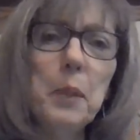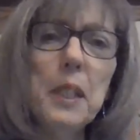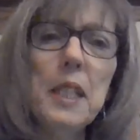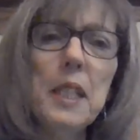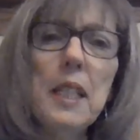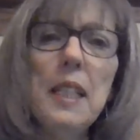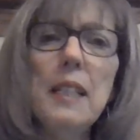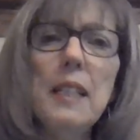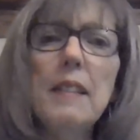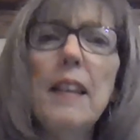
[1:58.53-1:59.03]

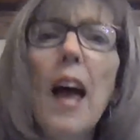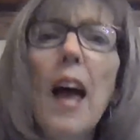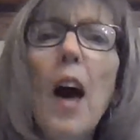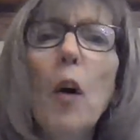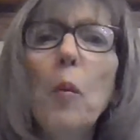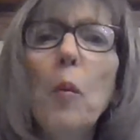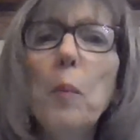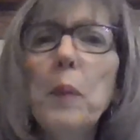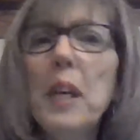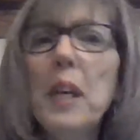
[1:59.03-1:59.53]
Please
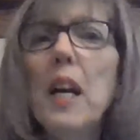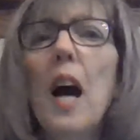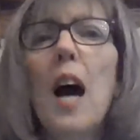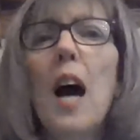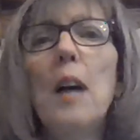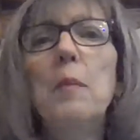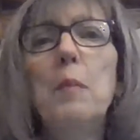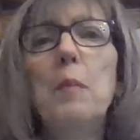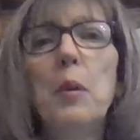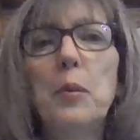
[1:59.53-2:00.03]
help me,
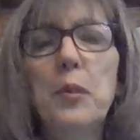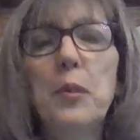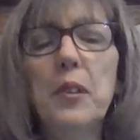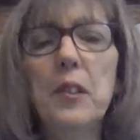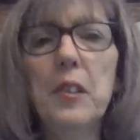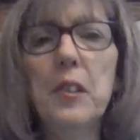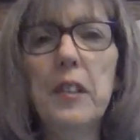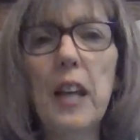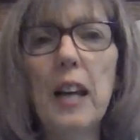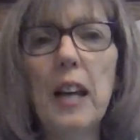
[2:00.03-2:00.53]
God,
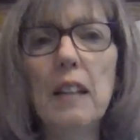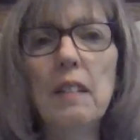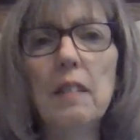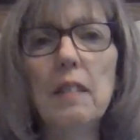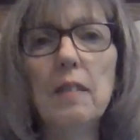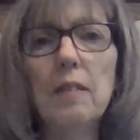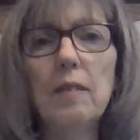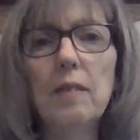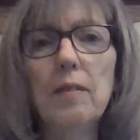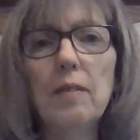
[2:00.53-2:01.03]
Moses said.
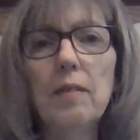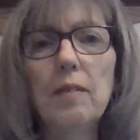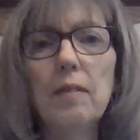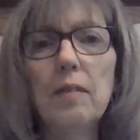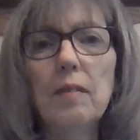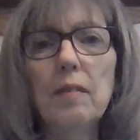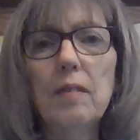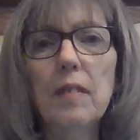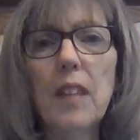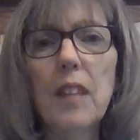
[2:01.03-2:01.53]

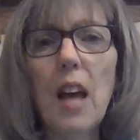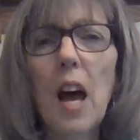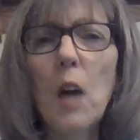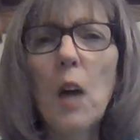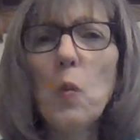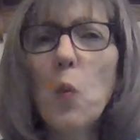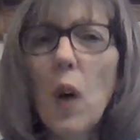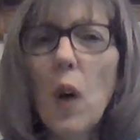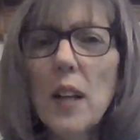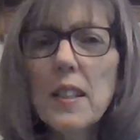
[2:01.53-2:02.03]

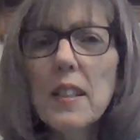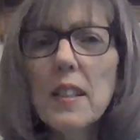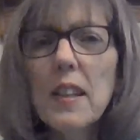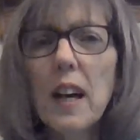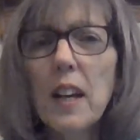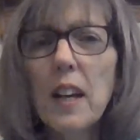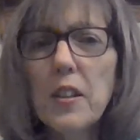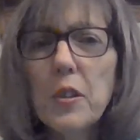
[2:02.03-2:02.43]
I want to